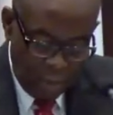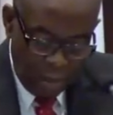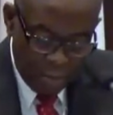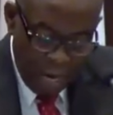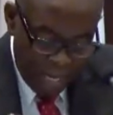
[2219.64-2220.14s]

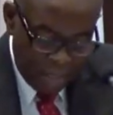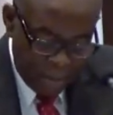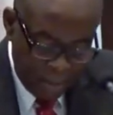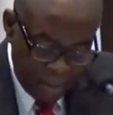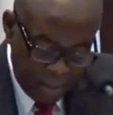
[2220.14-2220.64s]
But
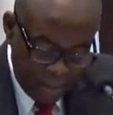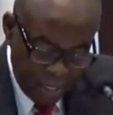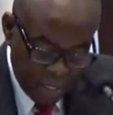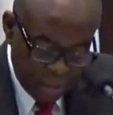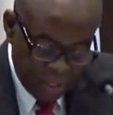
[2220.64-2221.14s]
he
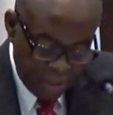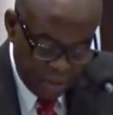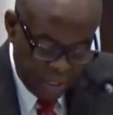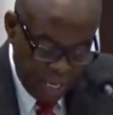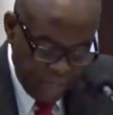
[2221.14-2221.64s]
goes on
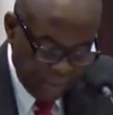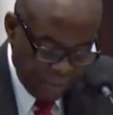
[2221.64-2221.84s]
to say,